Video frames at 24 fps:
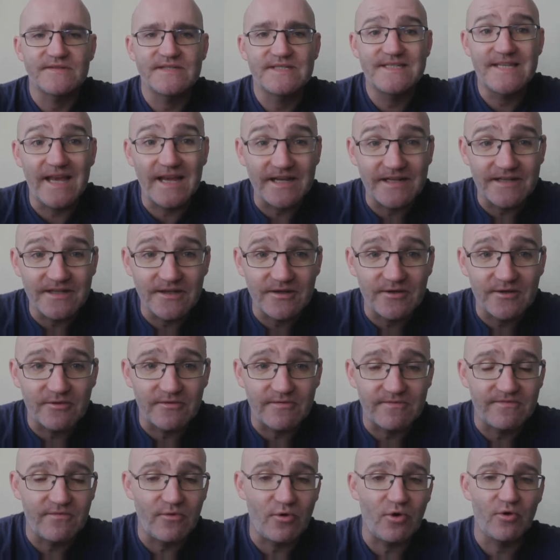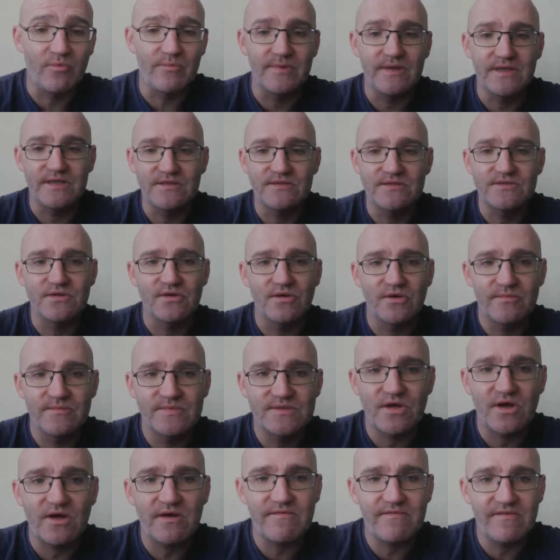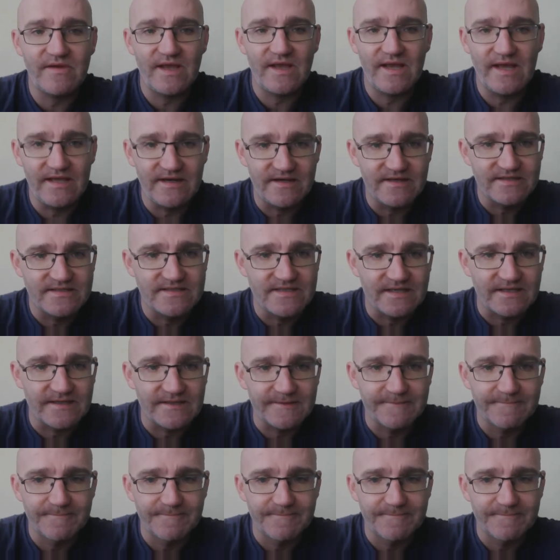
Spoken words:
technical form, in terms of editing,